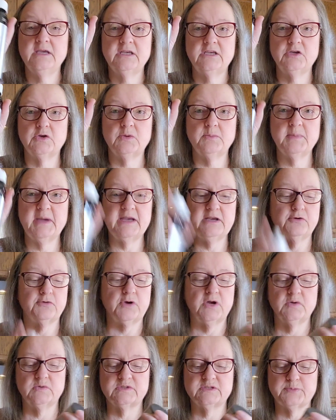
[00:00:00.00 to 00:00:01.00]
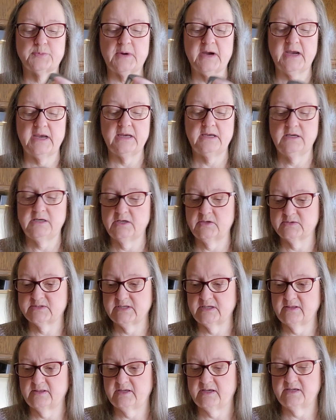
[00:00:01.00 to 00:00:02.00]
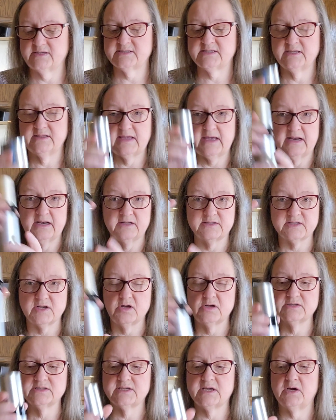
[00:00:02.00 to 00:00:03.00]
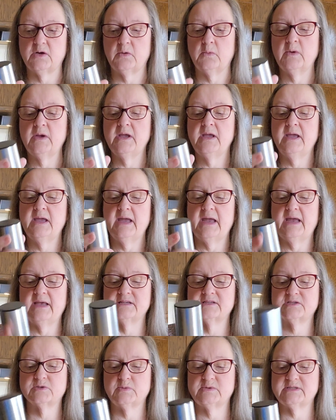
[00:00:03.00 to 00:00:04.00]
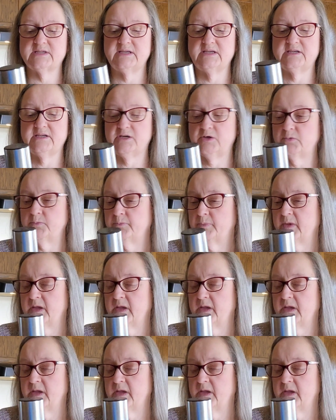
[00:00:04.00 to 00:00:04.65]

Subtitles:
you can make your own spray using this, and that is also at Squisito.